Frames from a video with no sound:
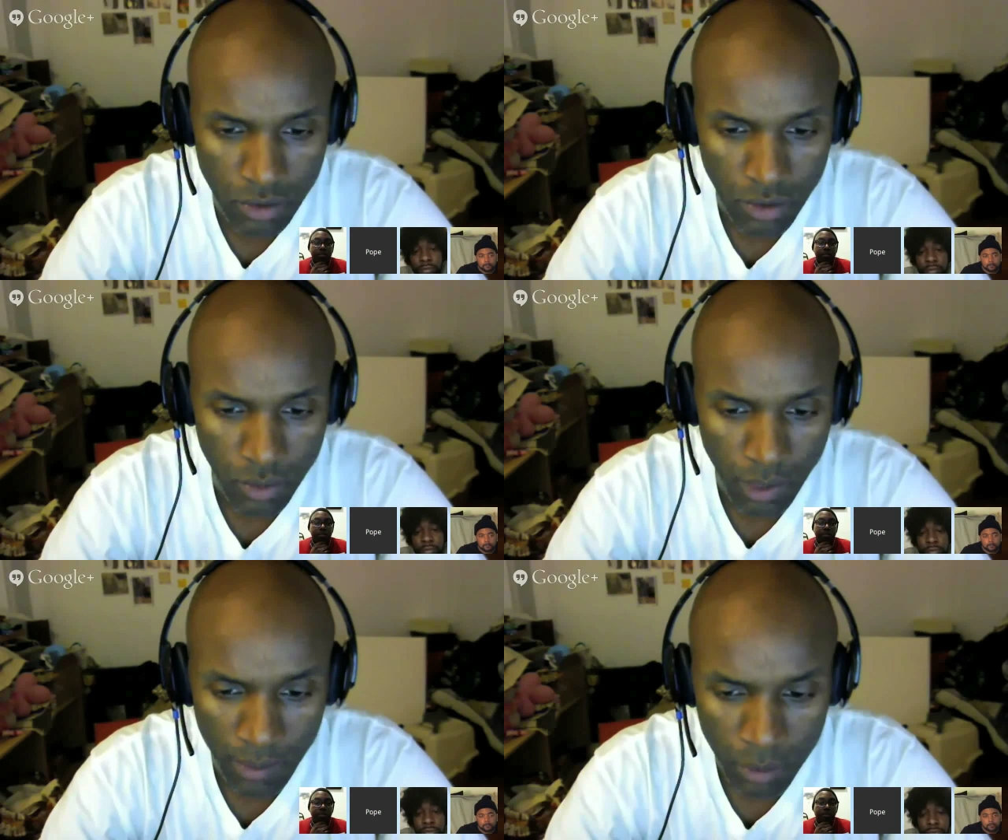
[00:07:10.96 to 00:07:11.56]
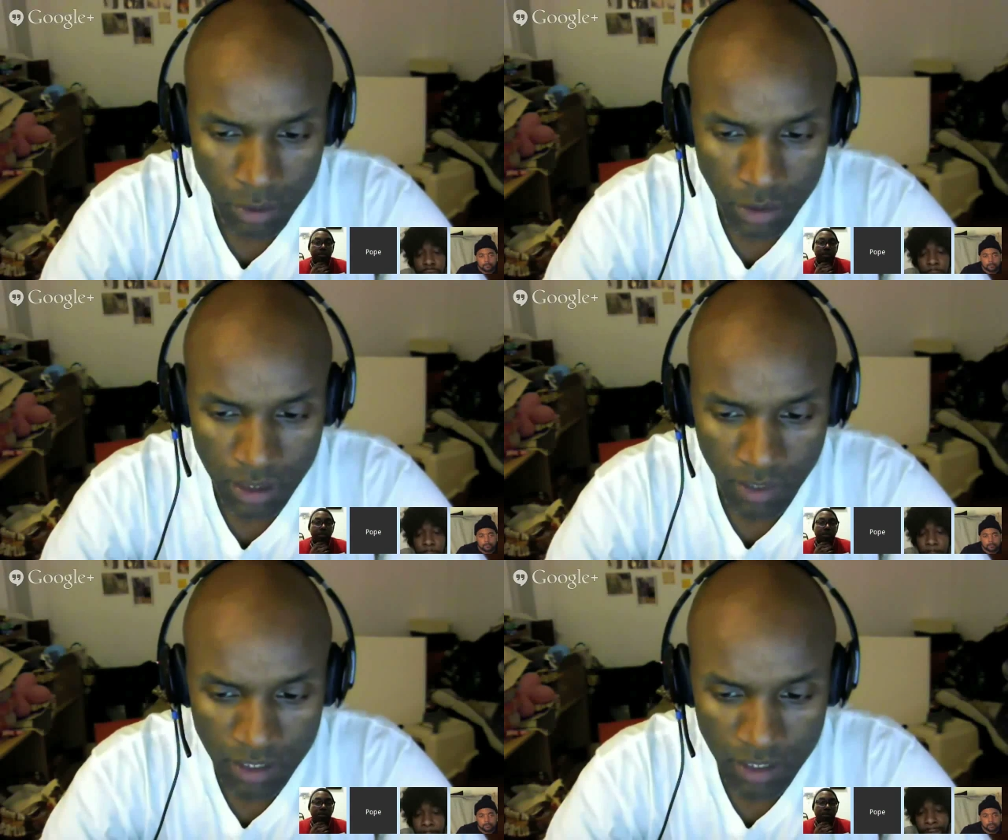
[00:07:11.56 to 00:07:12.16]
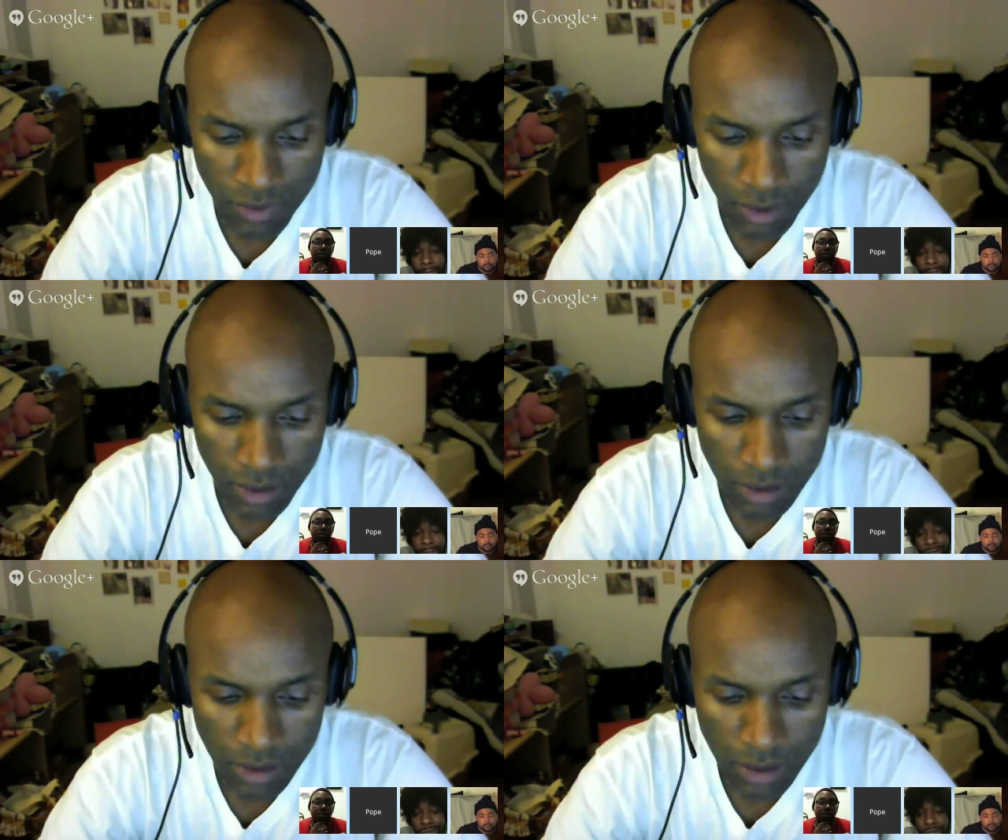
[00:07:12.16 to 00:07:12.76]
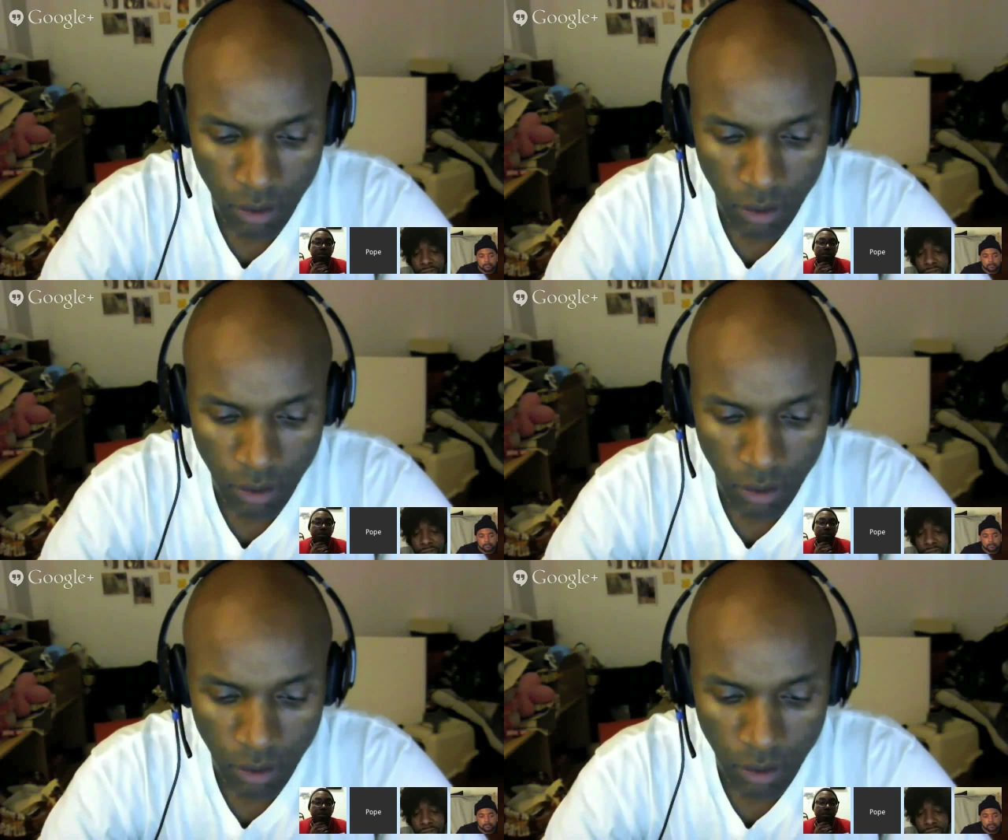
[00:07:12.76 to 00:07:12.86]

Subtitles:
when I would go to like the restaurants,